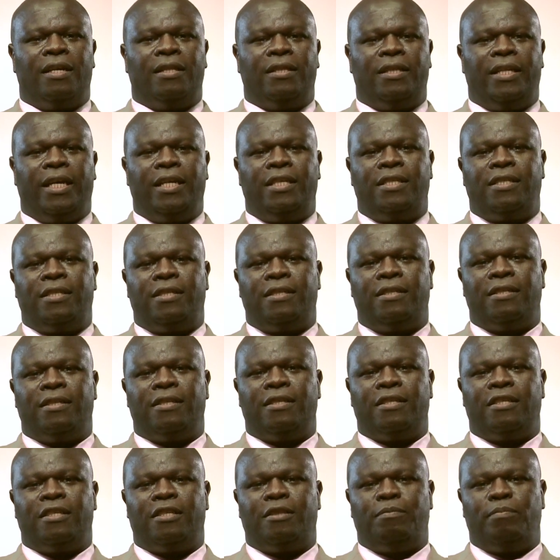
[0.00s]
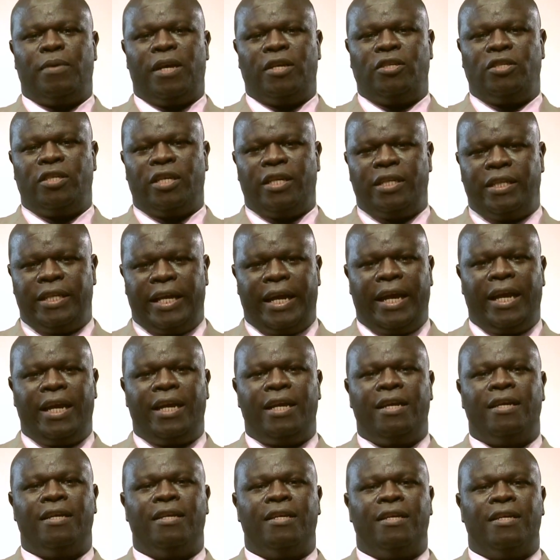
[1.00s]
this special
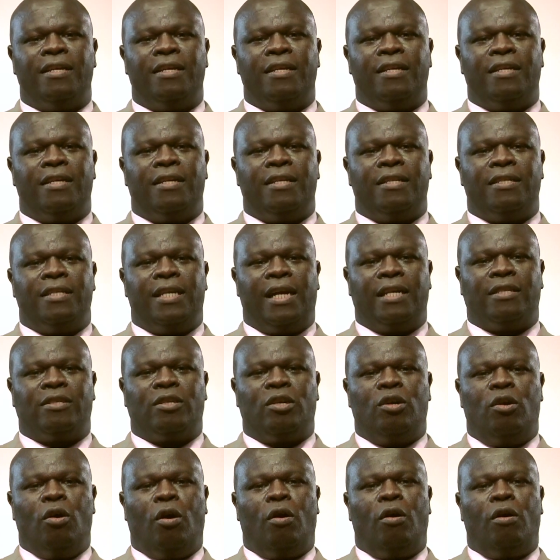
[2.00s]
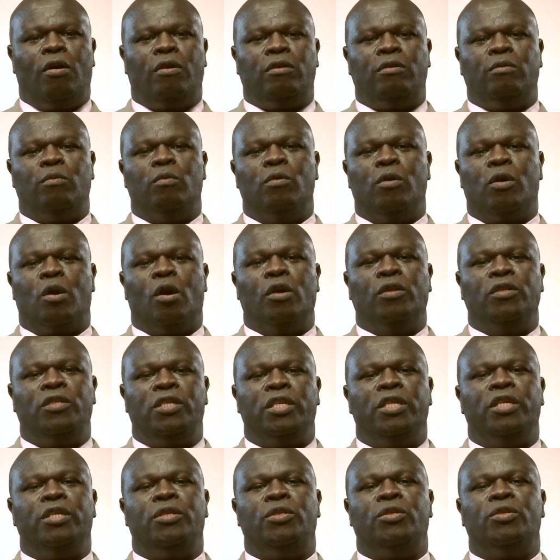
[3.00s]
day, that God will
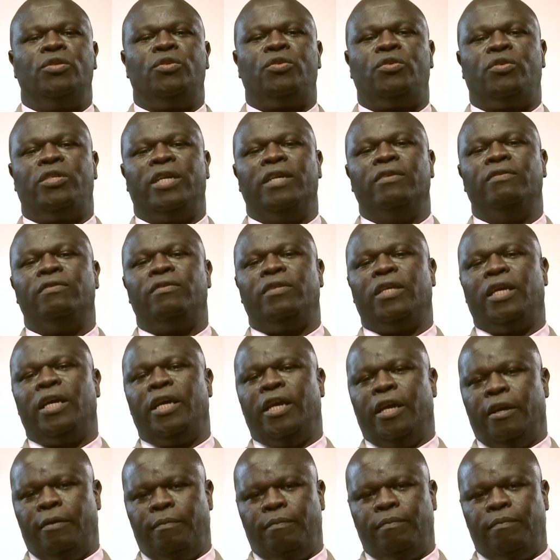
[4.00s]
continue to strengthen him.